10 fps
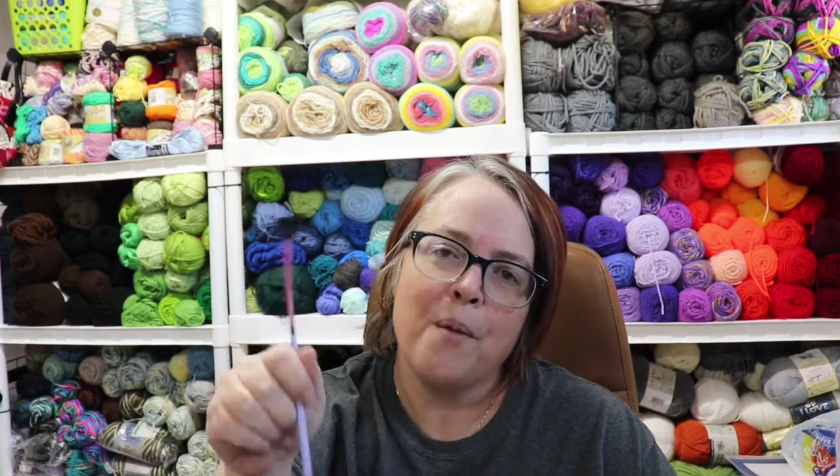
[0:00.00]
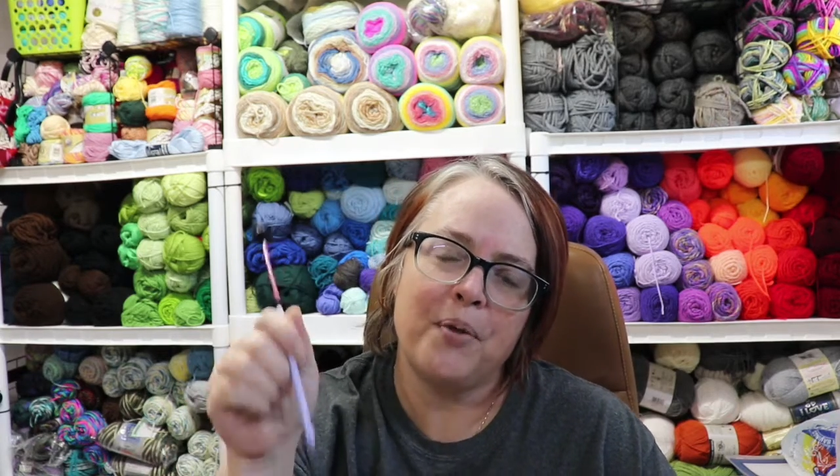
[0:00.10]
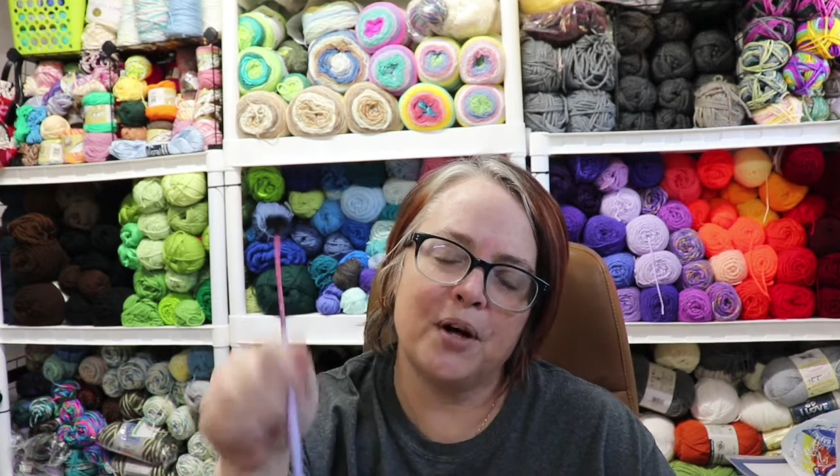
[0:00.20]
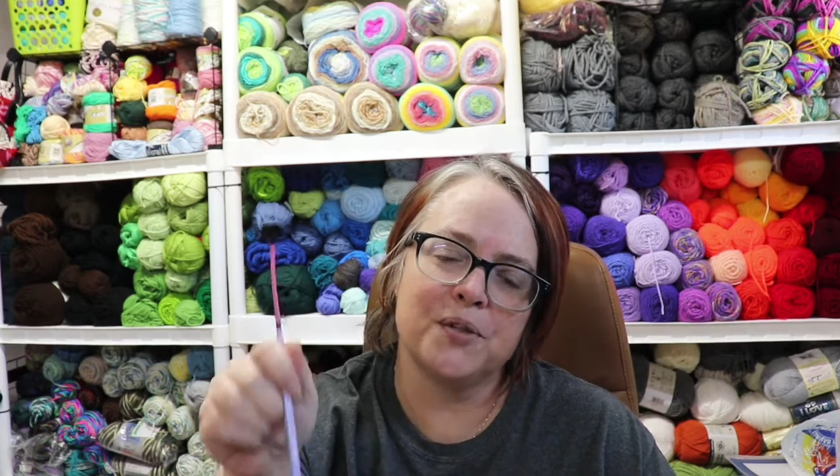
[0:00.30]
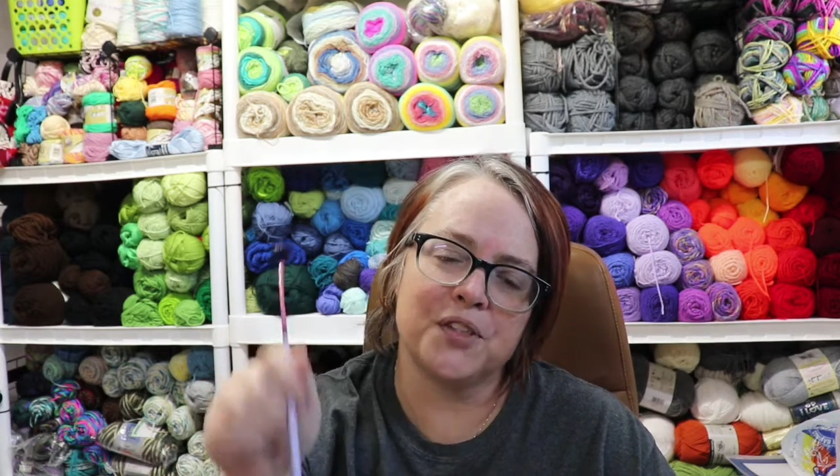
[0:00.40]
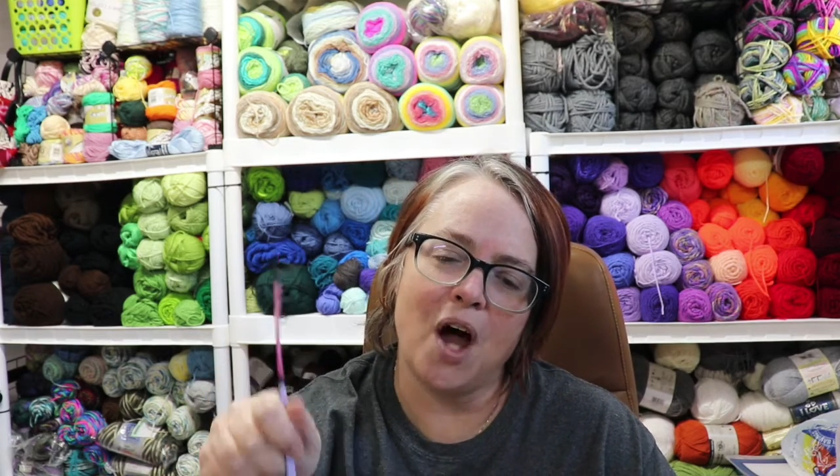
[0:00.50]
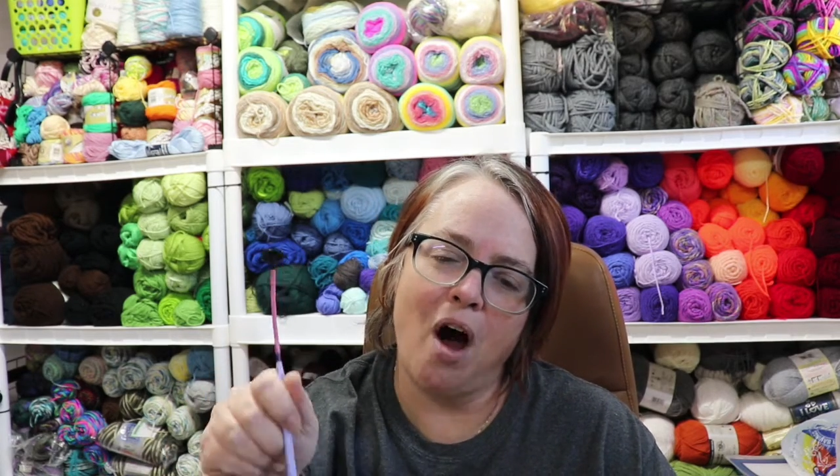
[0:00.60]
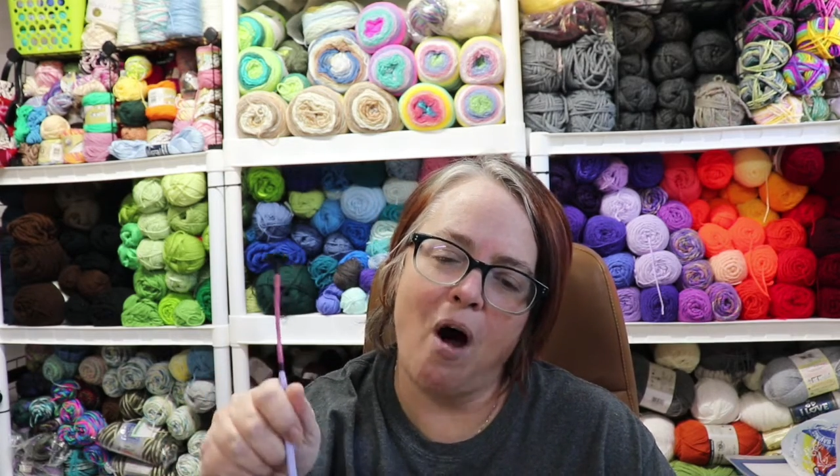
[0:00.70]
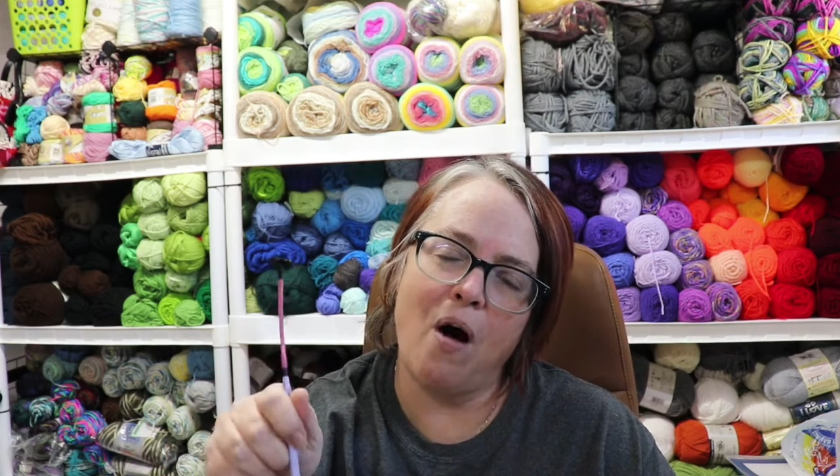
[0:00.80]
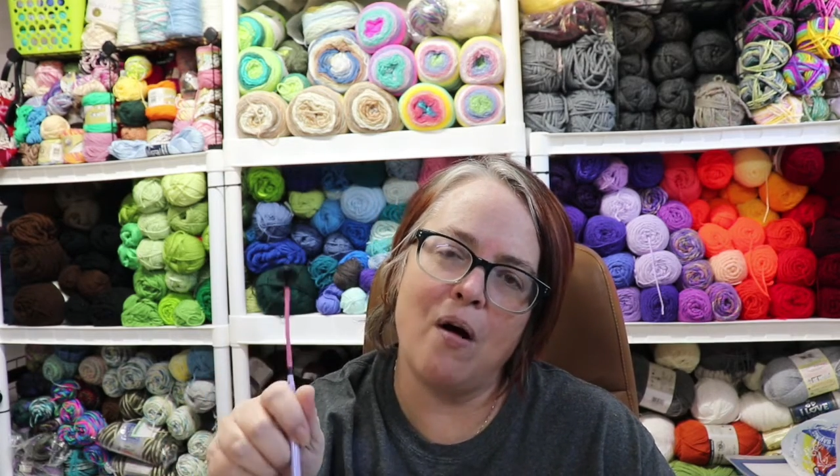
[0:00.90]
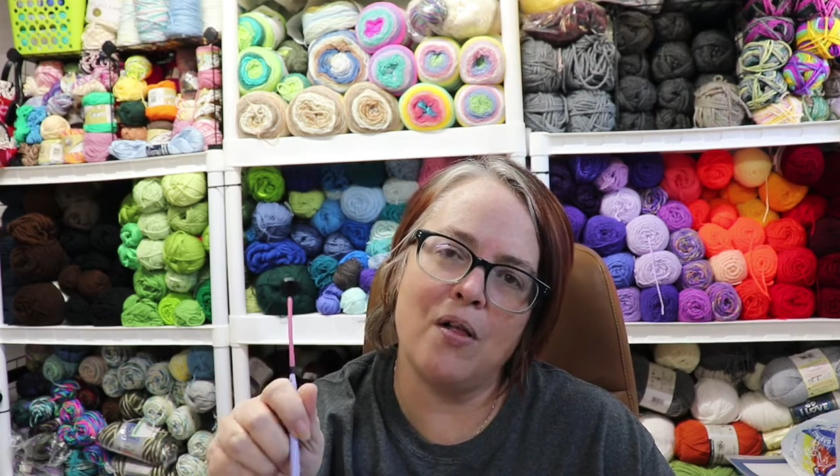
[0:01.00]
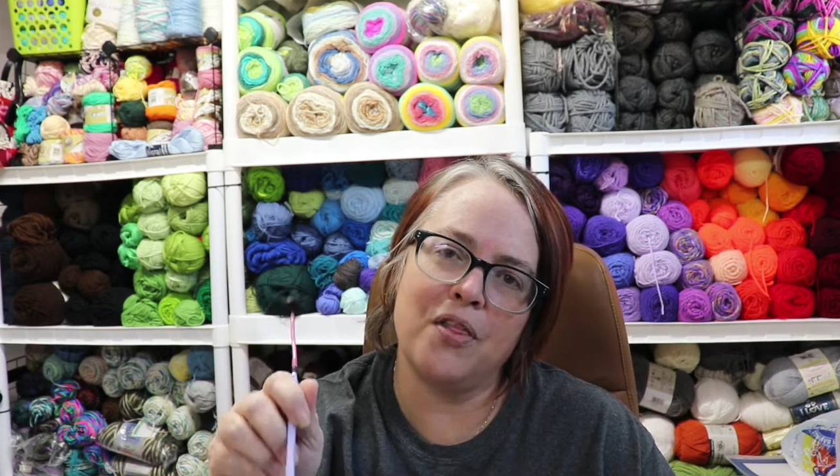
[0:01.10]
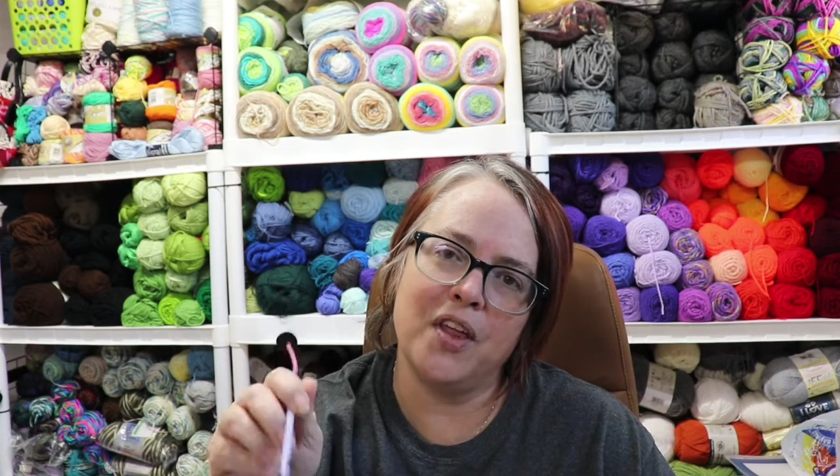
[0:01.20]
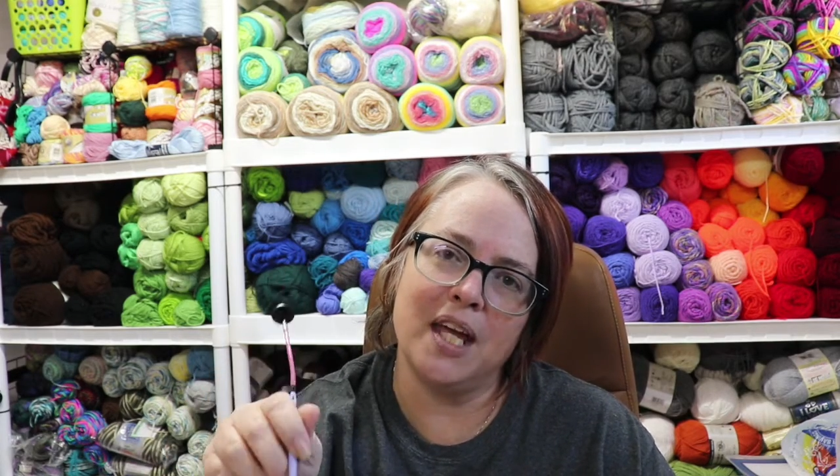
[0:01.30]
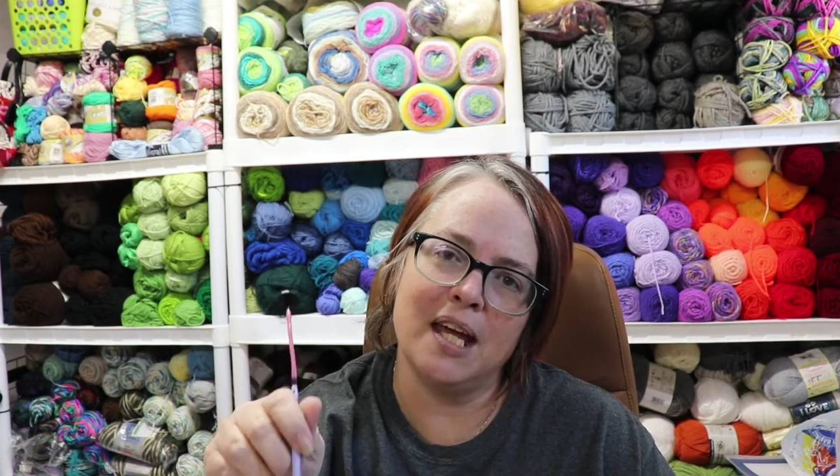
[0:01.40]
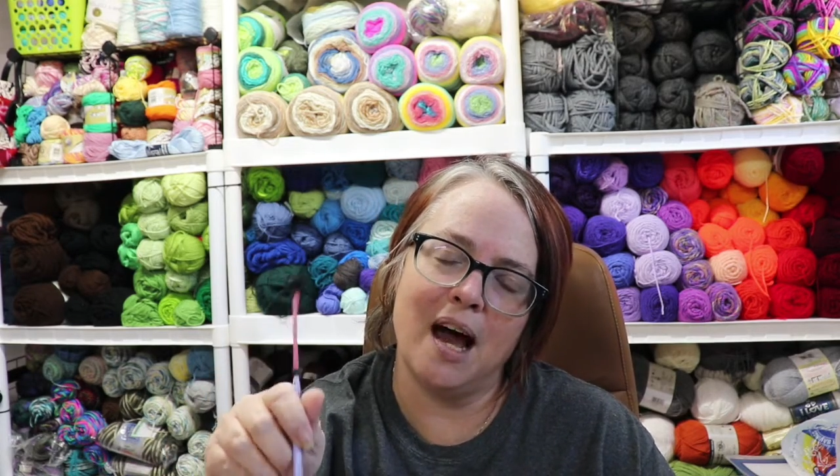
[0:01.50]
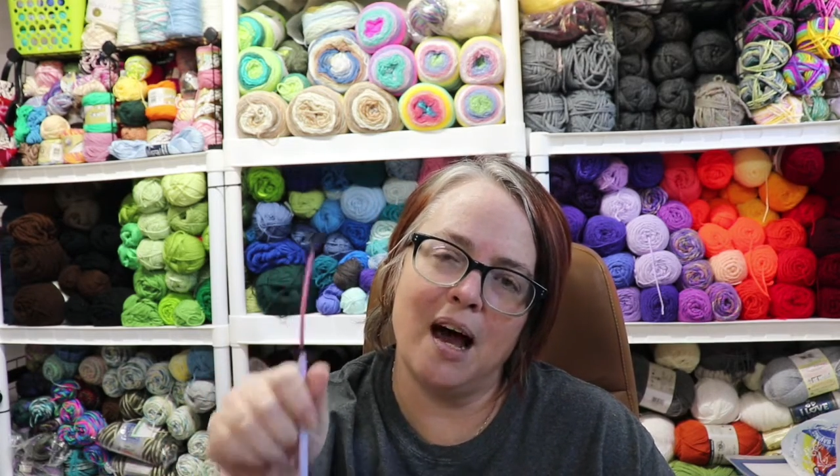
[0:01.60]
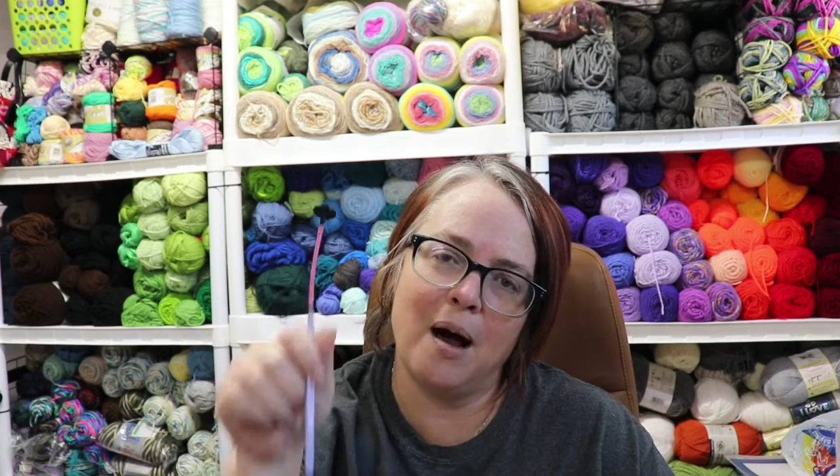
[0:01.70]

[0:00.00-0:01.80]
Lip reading: post all the